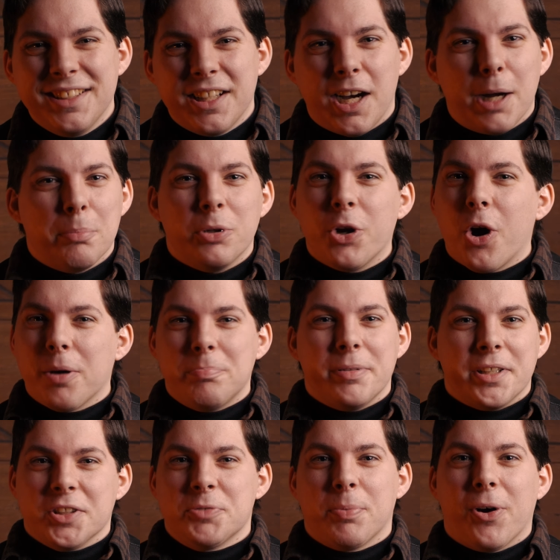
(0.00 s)
I'm not
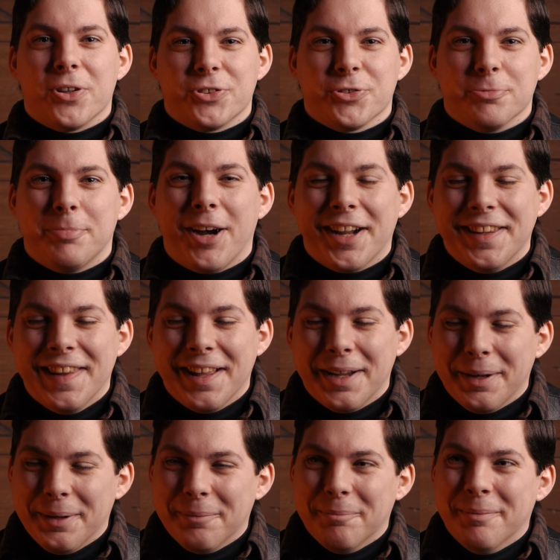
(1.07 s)
being sponsored by
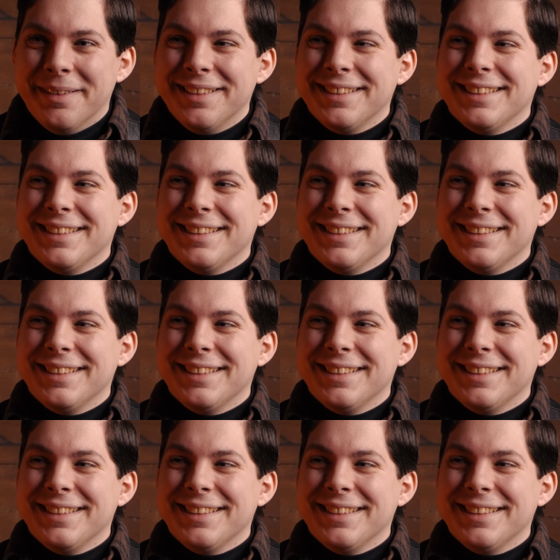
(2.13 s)
them.